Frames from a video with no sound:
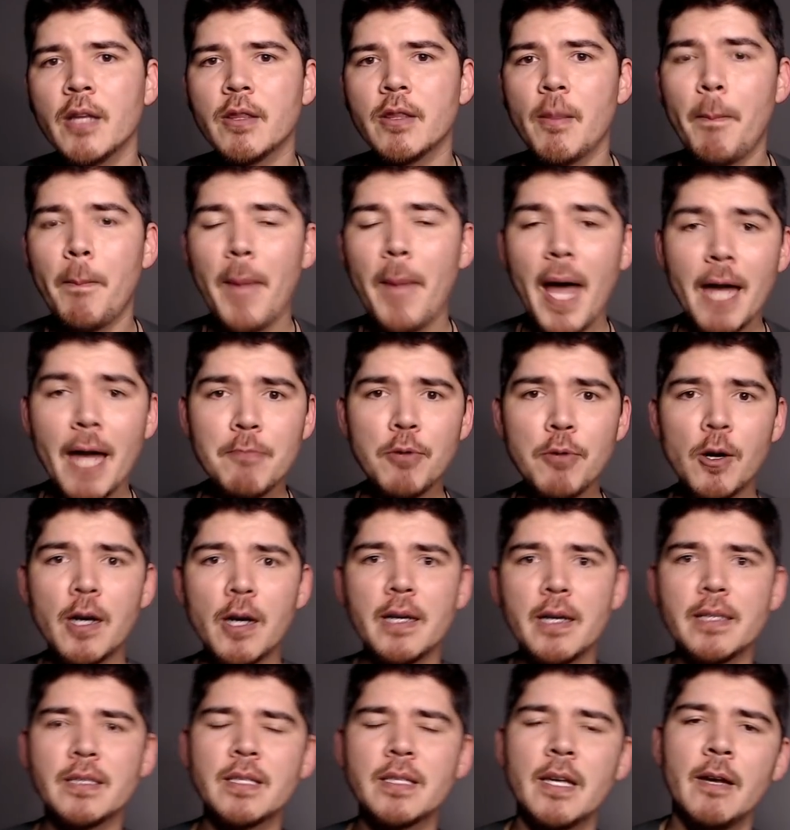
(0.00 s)
The bad
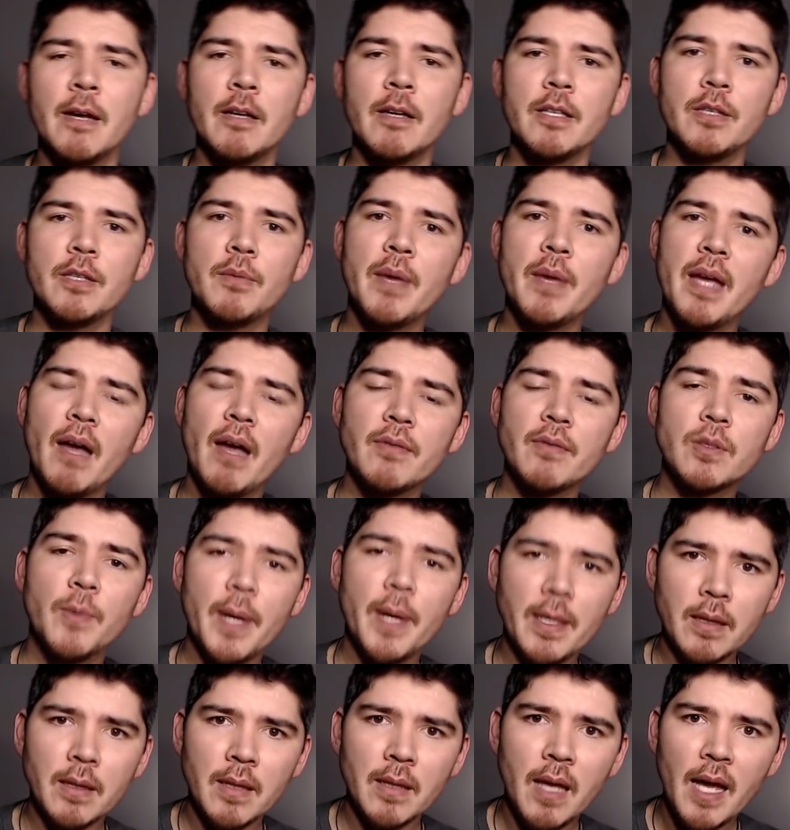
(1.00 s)
part is you may have to
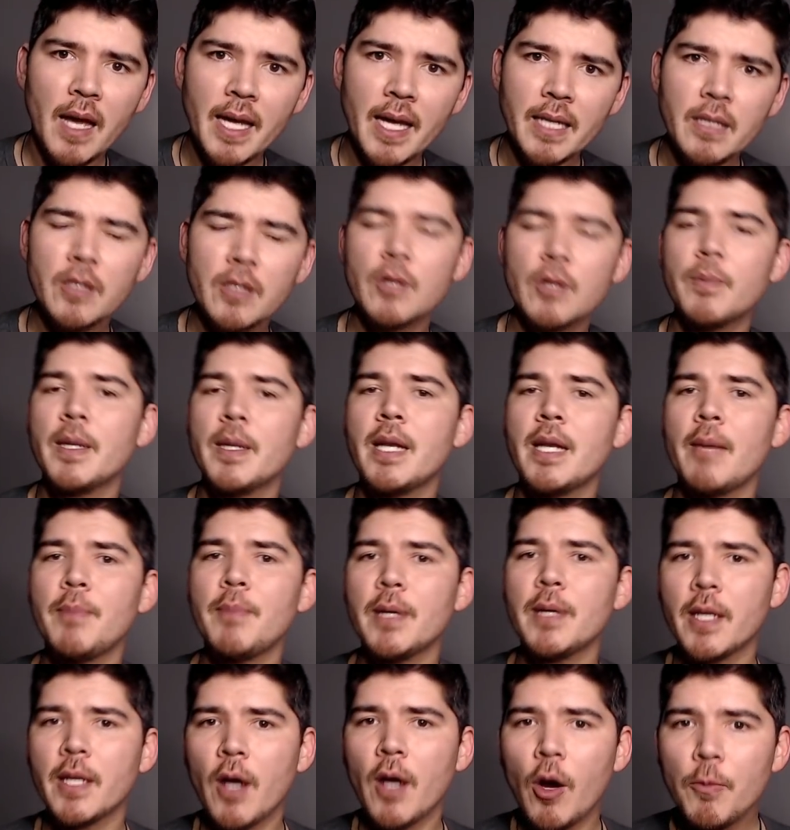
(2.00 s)
wait in line, there may not
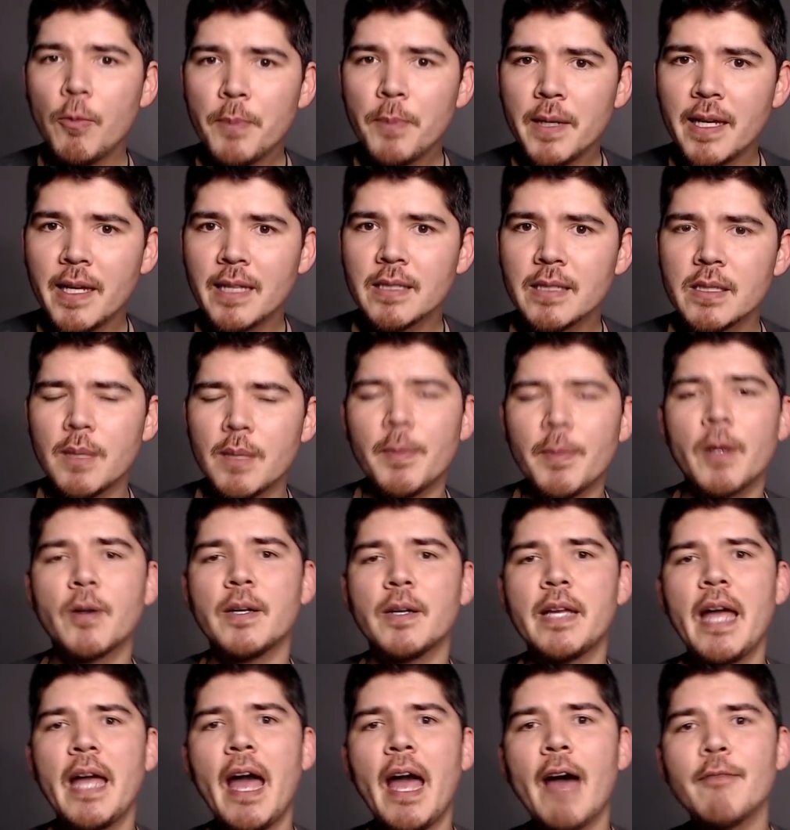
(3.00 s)
be any openings, they may
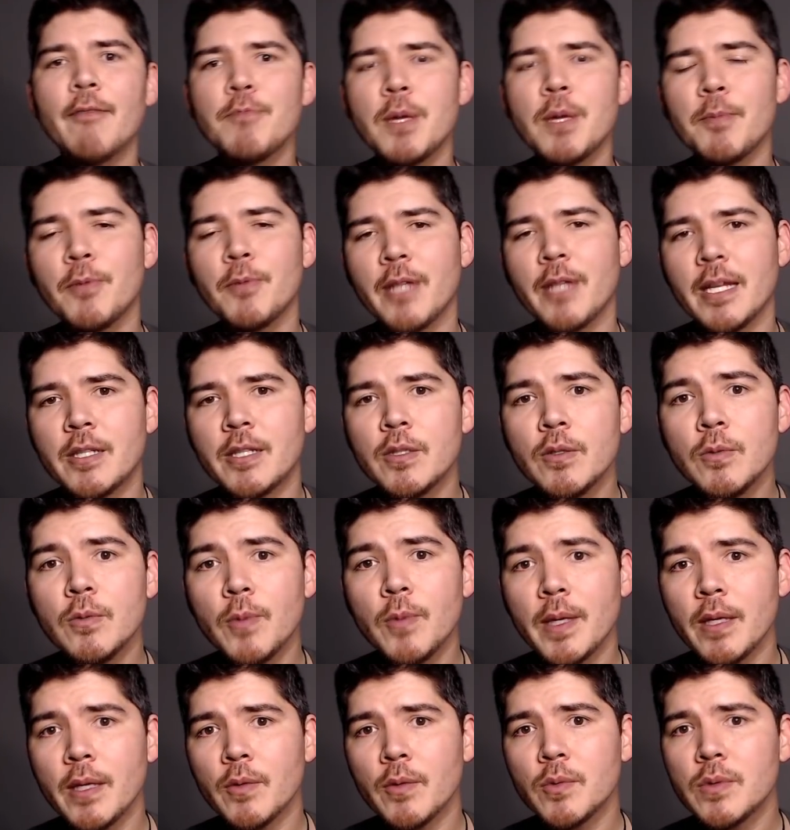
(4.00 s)
already have people that do
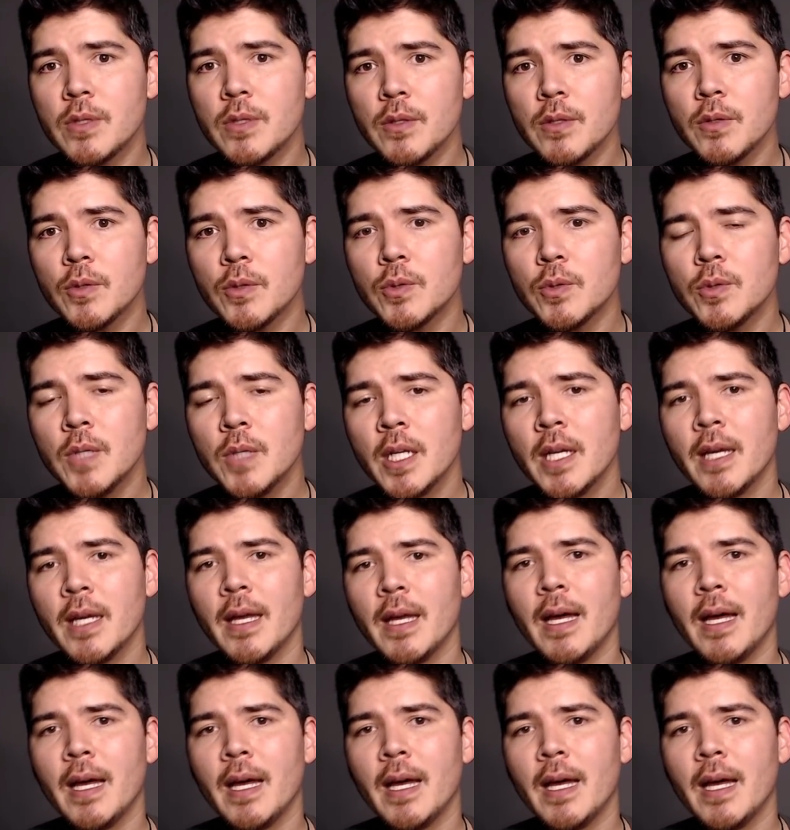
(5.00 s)
what you do.